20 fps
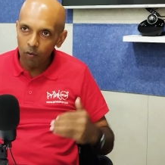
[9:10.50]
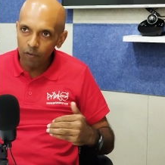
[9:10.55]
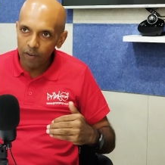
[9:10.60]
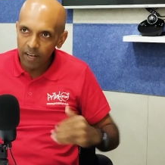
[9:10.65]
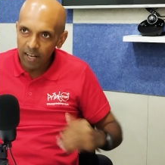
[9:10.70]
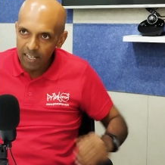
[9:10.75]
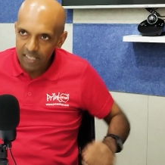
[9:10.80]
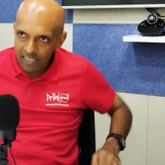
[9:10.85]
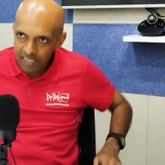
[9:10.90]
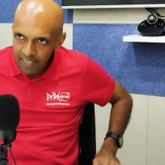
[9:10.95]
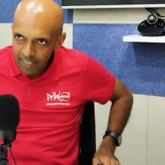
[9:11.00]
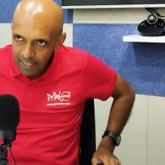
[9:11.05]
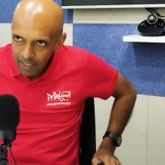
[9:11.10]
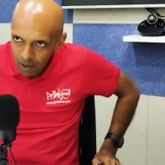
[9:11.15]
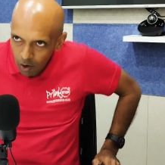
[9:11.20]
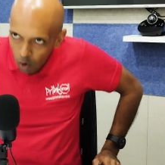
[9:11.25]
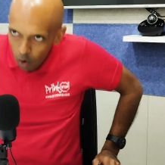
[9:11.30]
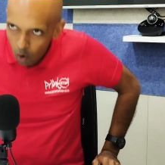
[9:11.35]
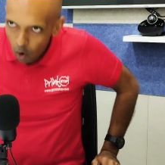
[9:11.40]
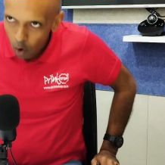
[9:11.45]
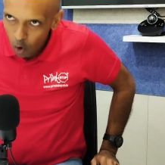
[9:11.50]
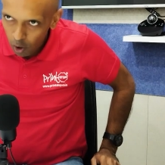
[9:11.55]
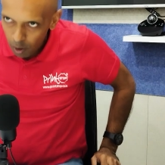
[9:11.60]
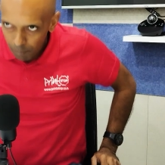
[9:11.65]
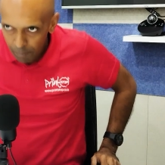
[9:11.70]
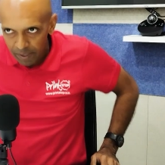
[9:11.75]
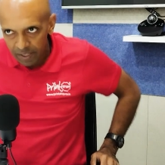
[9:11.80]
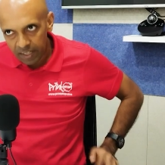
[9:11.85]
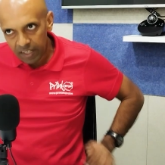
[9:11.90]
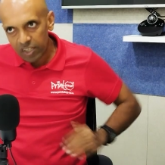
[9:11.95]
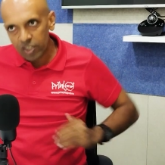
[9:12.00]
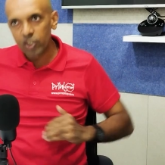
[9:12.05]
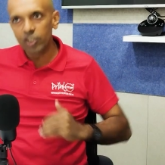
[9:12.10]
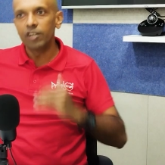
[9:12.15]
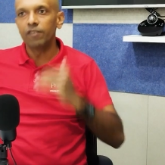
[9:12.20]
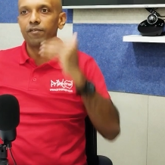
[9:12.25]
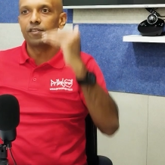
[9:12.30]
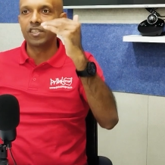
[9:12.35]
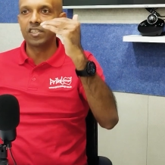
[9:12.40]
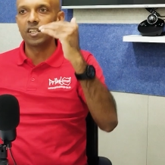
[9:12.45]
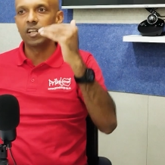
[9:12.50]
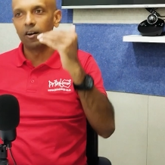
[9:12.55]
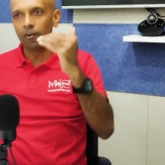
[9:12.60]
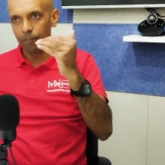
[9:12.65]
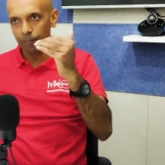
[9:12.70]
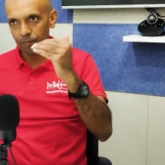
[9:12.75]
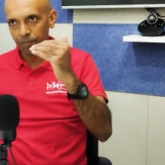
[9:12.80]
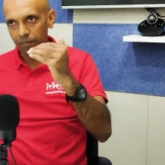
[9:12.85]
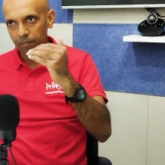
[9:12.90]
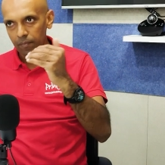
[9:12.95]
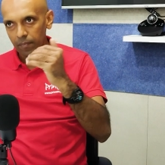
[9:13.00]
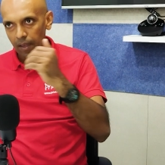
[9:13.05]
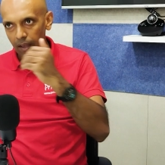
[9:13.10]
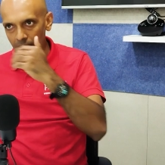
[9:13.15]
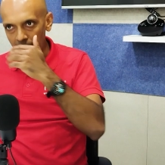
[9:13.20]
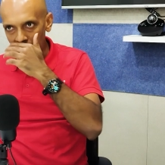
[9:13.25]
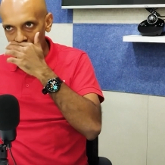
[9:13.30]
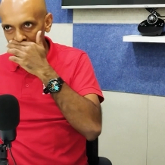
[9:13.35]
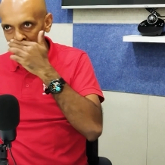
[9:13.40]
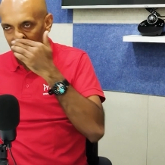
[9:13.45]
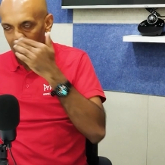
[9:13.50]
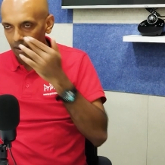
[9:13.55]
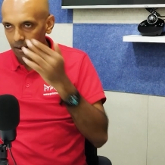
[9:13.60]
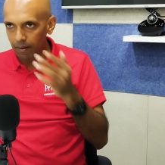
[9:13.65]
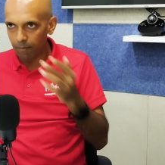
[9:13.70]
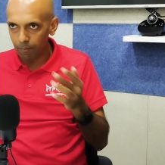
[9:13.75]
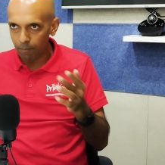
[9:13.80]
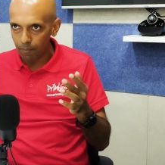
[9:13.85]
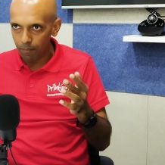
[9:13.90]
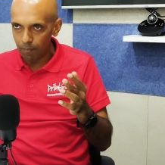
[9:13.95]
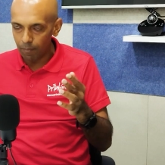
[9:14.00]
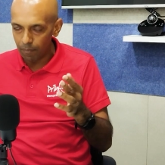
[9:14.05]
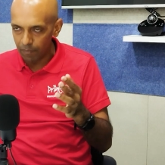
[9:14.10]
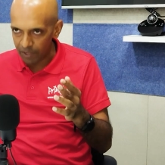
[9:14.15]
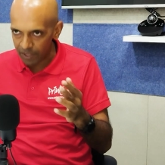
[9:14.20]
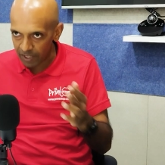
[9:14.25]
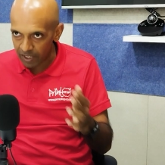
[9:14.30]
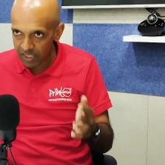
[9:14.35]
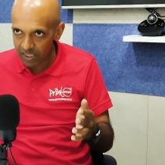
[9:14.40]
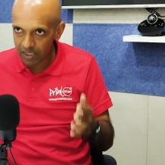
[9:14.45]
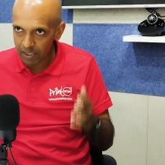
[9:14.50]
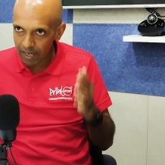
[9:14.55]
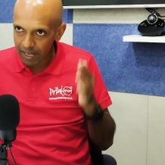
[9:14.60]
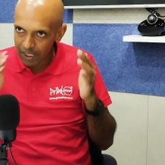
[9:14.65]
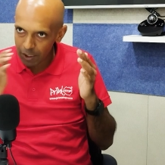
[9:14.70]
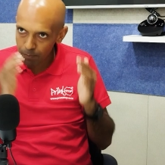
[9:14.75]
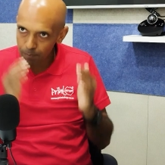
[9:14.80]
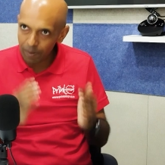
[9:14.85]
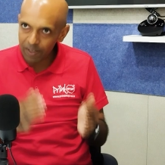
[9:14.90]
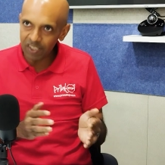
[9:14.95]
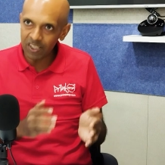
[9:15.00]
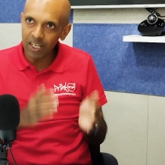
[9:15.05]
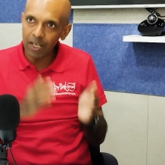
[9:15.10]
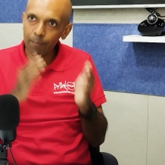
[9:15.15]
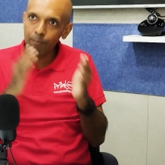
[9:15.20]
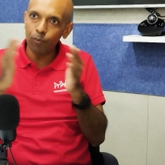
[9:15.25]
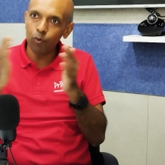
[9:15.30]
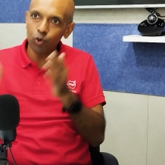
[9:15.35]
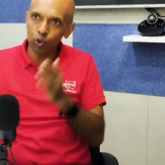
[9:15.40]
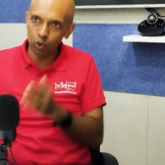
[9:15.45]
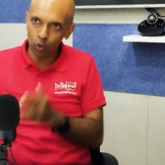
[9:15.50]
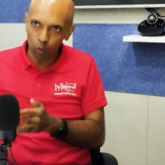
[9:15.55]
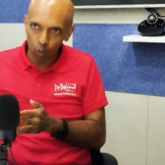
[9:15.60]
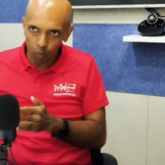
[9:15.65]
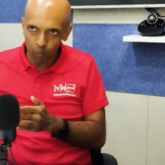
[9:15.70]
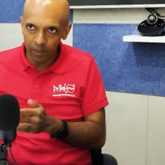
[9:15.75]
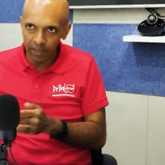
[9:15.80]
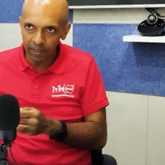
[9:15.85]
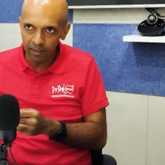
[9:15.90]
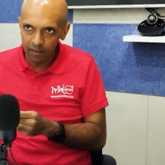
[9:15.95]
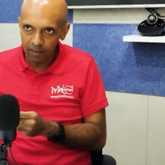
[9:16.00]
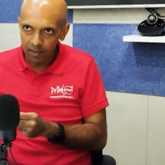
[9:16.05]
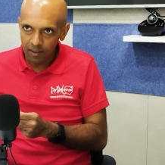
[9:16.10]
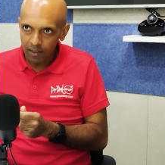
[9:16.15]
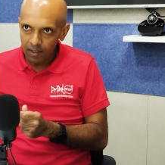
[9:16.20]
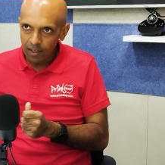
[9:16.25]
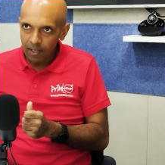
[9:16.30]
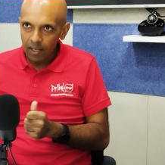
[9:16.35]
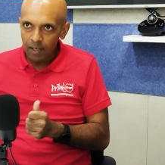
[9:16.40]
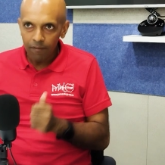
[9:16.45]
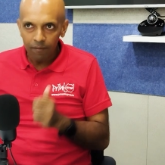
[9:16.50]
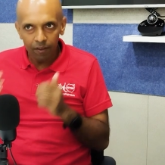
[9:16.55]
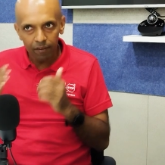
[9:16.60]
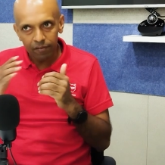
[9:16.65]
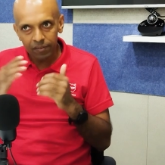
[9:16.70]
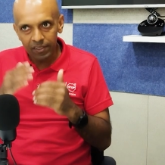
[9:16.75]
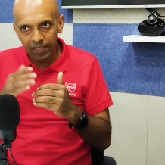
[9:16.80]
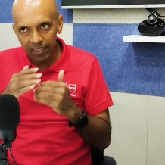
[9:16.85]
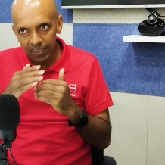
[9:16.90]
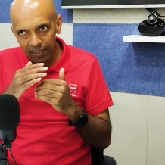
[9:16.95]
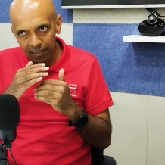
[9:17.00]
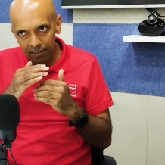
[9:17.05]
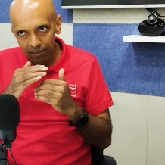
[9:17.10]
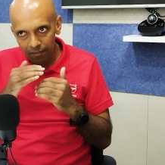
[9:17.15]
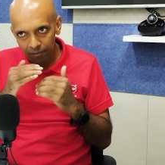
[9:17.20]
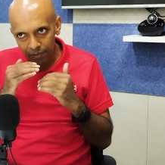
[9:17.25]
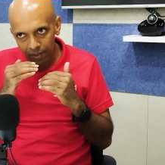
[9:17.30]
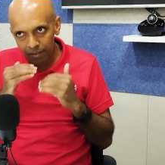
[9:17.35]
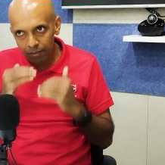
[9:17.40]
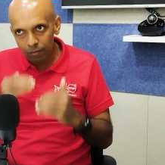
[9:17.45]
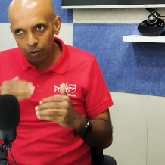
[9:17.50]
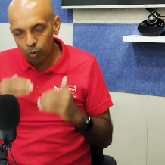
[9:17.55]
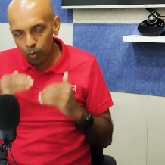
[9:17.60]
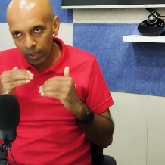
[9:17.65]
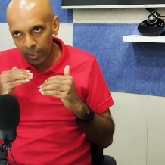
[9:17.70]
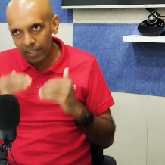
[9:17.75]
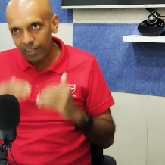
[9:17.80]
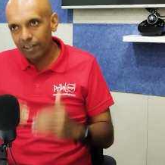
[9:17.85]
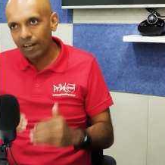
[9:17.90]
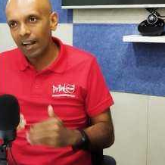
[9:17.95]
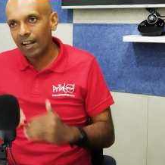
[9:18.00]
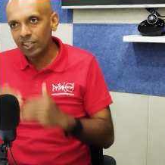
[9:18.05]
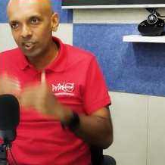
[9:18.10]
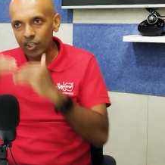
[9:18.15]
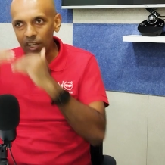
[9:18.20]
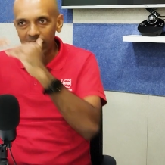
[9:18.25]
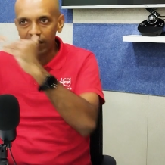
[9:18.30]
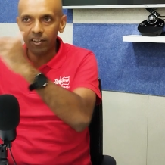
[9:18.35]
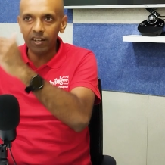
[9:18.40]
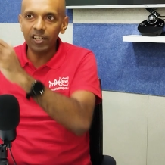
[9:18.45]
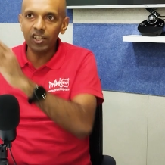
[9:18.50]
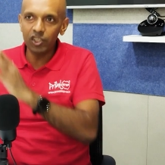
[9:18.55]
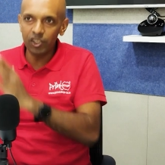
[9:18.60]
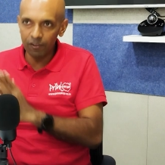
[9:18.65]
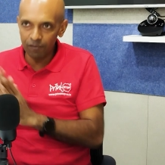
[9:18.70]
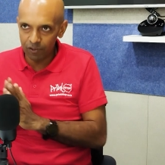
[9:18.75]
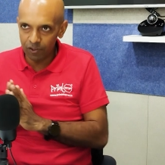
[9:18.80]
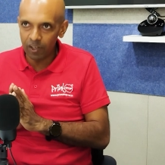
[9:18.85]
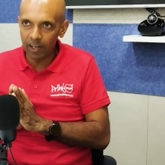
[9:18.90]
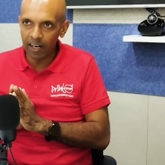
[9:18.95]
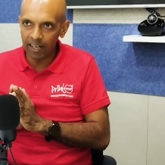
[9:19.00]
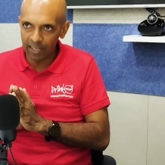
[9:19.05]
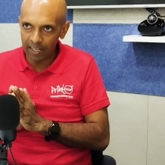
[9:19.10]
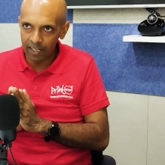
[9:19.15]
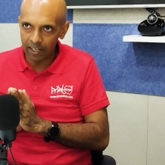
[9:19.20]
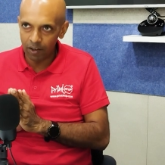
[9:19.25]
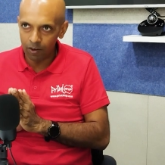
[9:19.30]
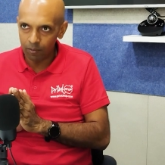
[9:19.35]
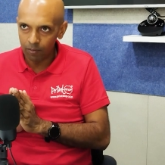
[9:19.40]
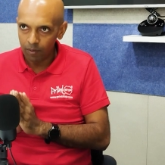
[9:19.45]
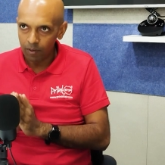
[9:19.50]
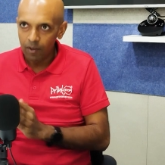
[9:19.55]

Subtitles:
we are seeing orbital shifts now. In the years, especially post-COVID, we're doing trajectory shifts directly now.